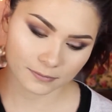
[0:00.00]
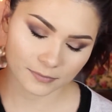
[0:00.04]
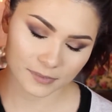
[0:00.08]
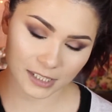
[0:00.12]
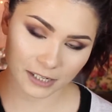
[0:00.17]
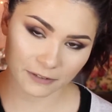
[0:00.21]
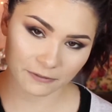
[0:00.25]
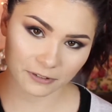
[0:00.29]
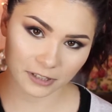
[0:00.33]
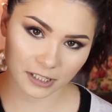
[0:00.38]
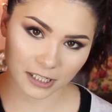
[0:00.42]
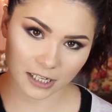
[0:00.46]

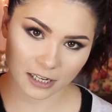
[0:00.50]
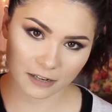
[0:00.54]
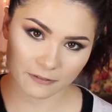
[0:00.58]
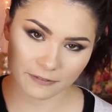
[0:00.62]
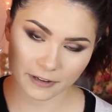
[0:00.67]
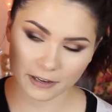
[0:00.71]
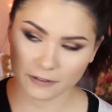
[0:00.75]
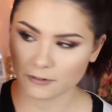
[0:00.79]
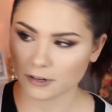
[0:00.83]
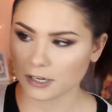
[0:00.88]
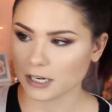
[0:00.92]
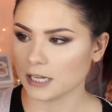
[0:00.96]
definitely a
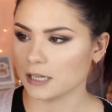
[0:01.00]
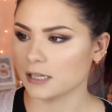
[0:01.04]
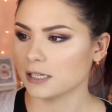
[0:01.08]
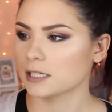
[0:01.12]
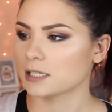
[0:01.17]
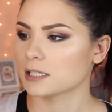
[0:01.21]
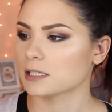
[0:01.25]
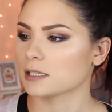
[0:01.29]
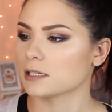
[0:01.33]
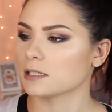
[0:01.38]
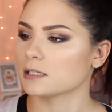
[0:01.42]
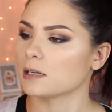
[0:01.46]
favorite, and
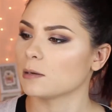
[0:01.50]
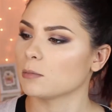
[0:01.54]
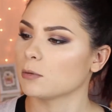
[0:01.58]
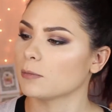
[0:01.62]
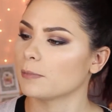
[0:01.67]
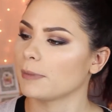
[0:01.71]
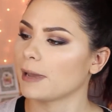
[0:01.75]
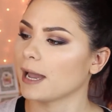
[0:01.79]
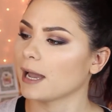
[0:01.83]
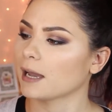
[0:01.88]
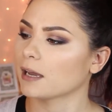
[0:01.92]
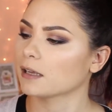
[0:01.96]
this is a double
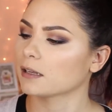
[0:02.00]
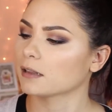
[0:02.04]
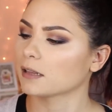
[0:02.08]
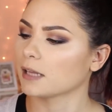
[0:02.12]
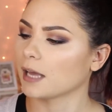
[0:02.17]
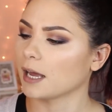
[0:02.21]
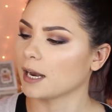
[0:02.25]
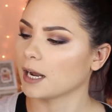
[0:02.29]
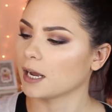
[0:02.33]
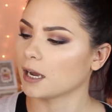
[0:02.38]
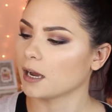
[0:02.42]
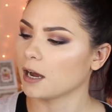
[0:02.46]
pack
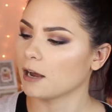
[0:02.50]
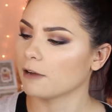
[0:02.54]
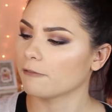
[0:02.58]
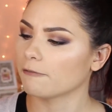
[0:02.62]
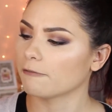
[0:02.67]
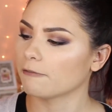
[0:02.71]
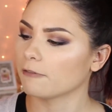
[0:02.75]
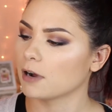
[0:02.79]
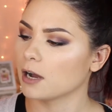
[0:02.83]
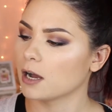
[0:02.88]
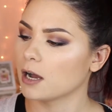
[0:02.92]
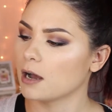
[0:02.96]
that I got
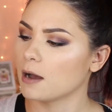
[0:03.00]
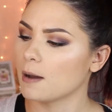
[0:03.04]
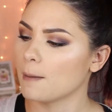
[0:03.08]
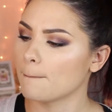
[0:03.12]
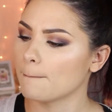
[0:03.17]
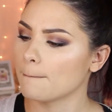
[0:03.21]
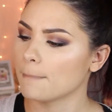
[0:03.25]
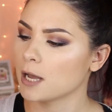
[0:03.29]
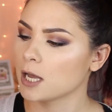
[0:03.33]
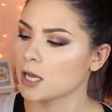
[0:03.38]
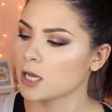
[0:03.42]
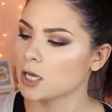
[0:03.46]

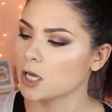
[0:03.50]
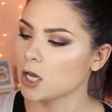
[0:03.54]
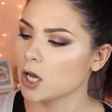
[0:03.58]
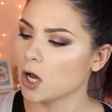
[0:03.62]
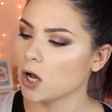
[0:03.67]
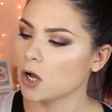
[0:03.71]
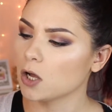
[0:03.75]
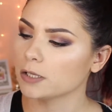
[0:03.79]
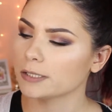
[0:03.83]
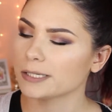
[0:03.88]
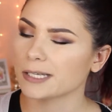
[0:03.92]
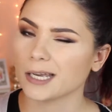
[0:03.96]
from
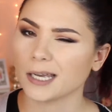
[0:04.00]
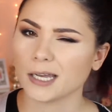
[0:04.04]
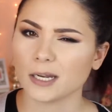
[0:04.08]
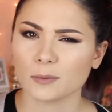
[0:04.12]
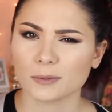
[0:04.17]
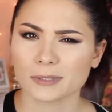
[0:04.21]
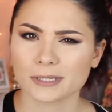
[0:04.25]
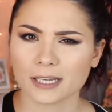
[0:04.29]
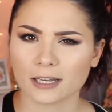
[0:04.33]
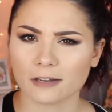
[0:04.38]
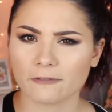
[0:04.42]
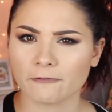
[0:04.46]
Ulta, and it
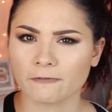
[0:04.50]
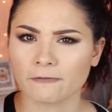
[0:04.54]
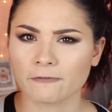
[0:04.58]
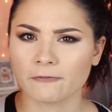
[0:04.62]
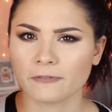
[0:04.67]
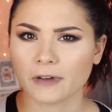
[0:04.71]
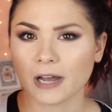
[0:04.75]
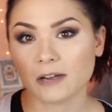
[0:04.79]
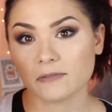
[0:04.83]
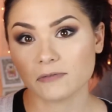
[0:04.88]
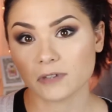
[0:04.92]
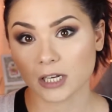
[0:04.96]
was like
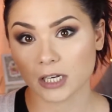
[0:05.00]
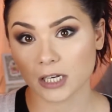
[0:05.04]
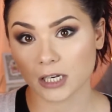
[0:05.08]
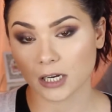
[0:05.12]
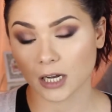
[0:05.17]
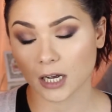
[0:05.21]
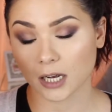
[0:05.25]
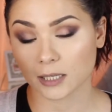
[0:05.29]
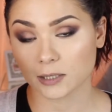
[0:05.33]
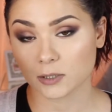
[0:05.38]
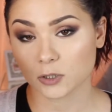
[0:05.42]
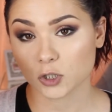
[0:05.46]

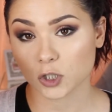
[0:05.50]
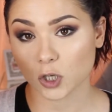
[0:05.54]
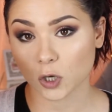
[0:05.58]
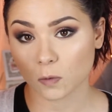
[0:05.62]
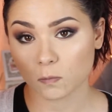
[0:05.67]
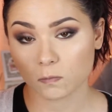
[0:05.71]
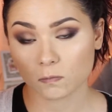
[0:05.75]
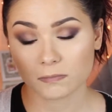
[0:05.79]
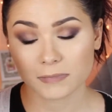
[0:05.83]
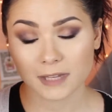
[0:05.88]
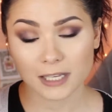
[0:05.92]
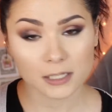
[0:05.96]
$5.99,
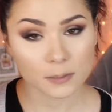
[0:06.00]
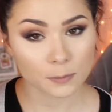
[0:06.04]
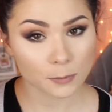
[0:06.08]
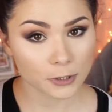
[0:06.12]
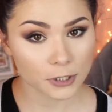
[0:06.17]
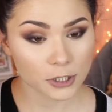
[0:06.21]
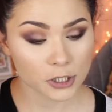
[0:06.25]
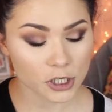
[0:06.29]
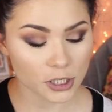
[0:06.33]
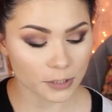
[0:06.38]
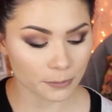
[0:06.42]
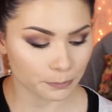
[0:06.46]
so that's
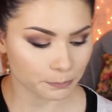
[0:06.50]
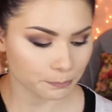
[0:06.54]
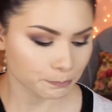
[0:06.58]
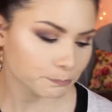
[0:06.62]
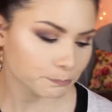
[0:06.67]
pretty cheap.